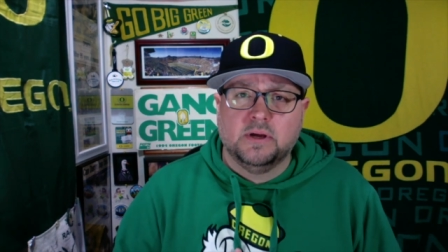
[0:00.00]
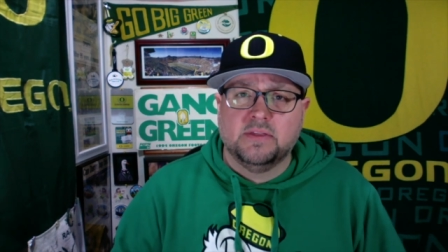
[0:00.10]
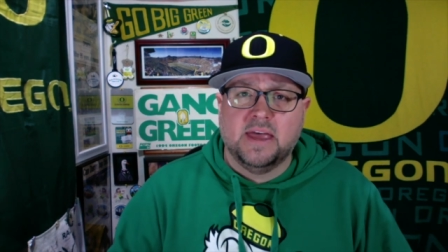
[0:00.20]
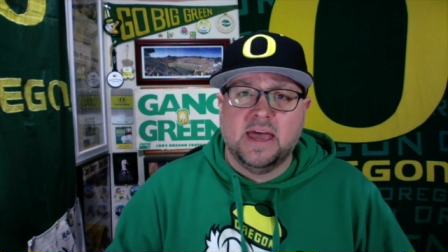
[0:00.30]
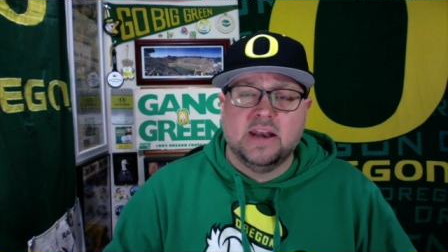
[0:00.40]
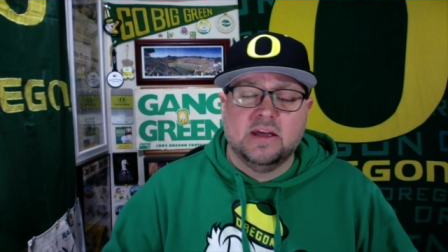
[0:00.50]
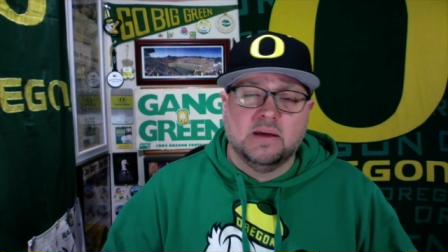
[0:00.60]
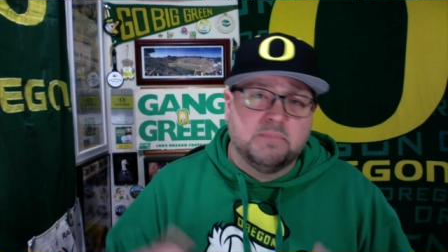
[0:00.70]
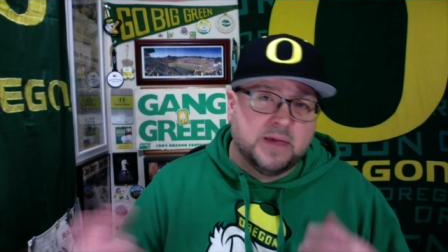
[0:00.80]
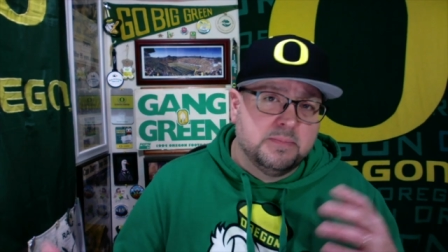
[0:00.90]
Then
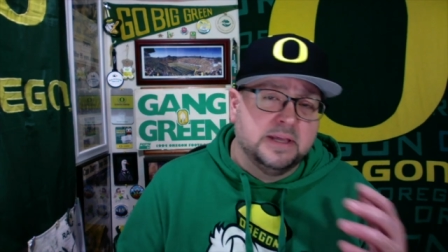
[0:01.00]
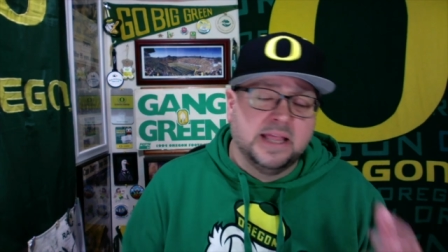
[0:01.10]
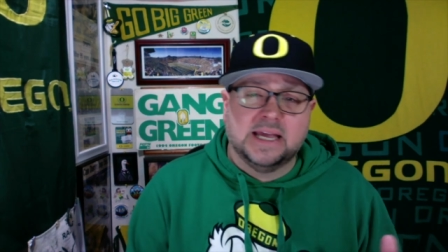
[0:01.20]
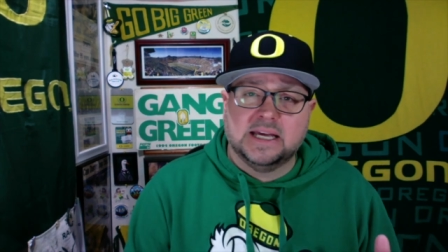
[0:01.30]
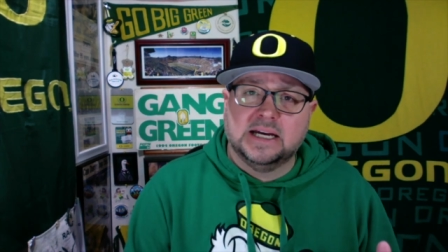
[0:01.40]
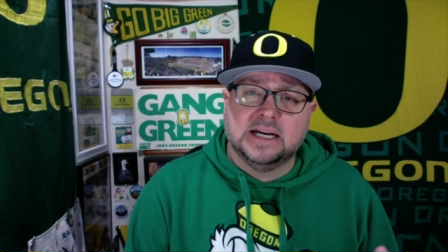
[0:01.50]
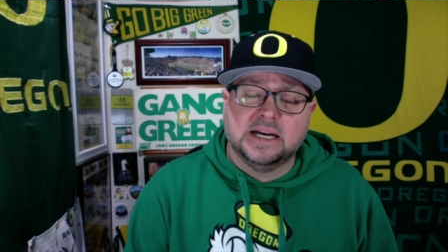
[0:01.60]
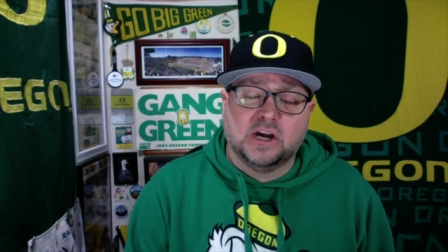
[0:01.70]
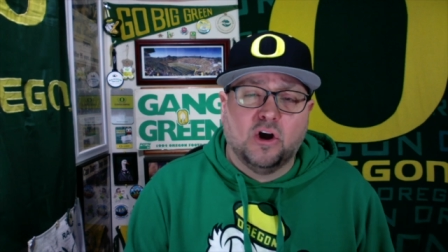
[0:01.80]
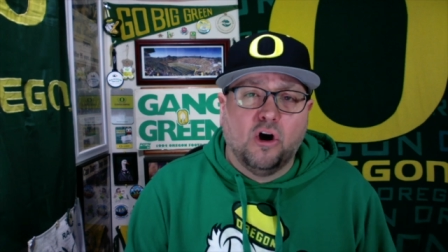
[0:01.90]
it can be like a,
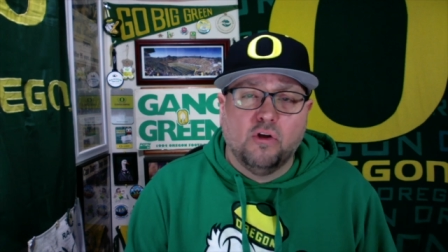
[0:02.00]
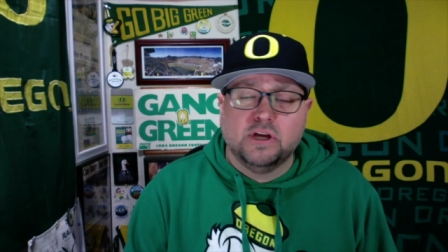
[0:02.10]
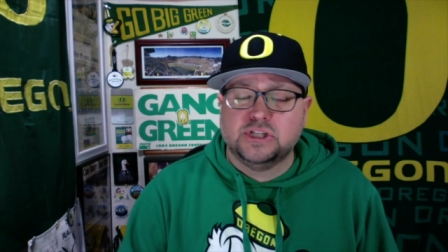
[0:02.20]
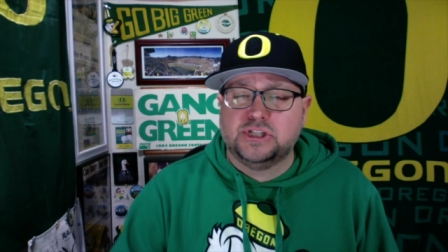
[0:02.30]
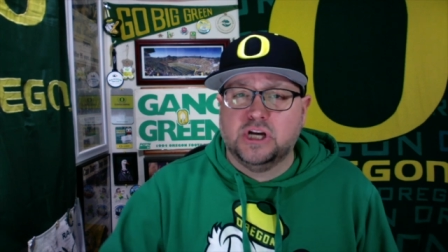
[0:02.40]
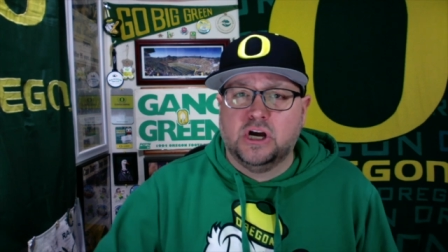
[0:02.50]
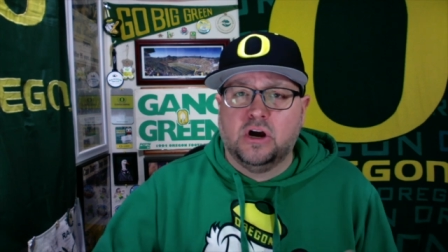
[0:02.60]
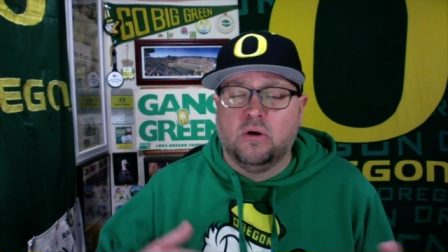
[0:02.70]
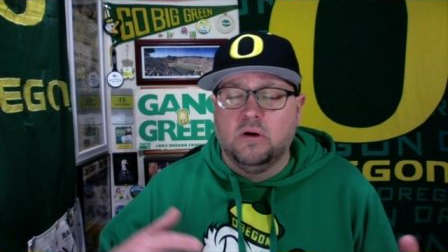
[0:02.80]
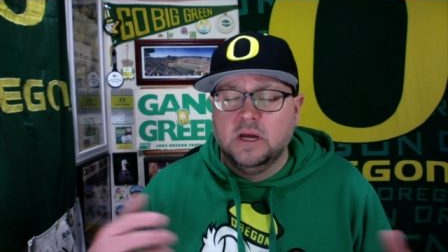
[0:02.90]
a call-in
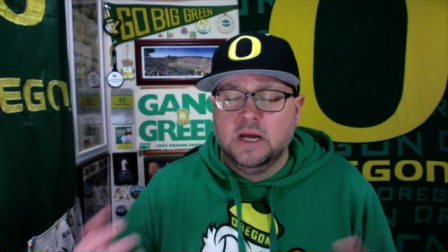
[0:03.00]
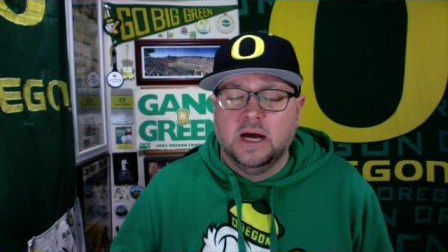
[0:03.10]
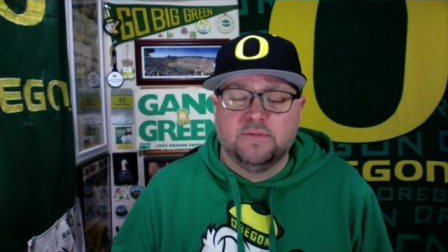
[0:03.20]
show uh,